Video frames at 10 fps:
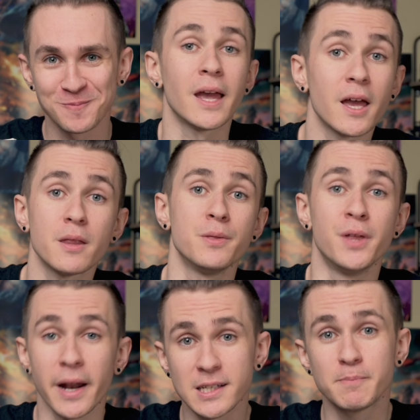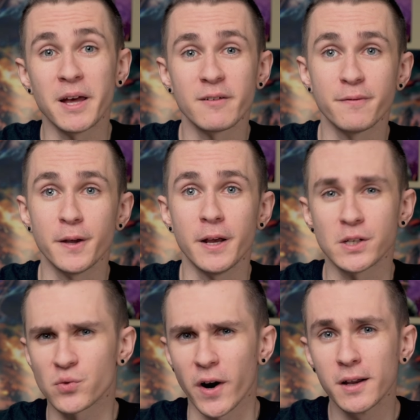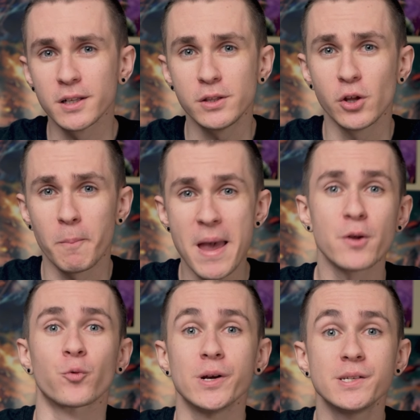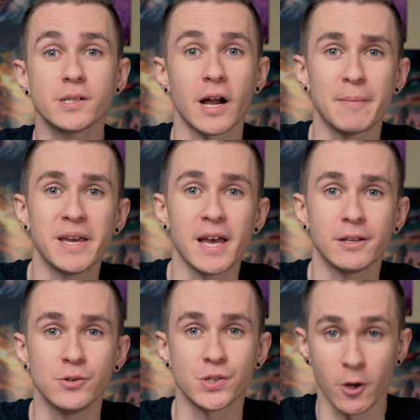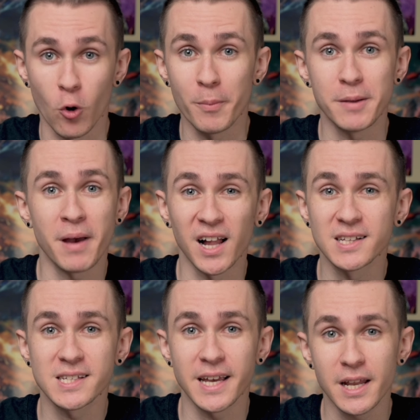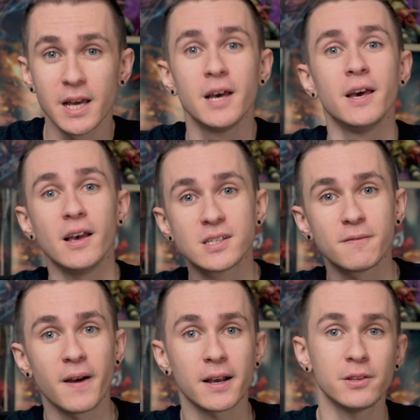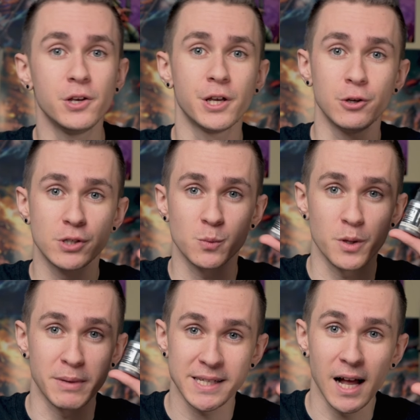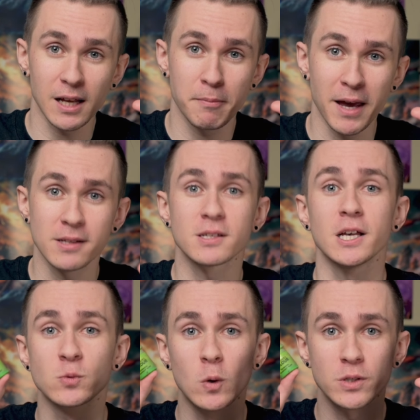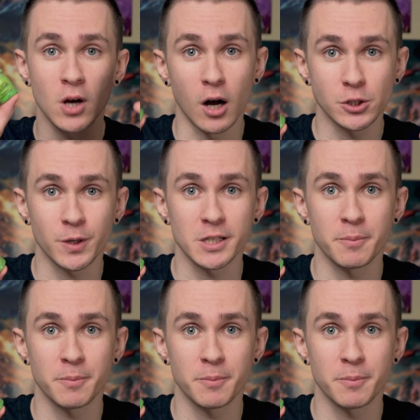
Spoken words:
And the next benefit is frankly the main reason I began using homemade palettes again, is the fact that you can use them with metallic paints as well as contrast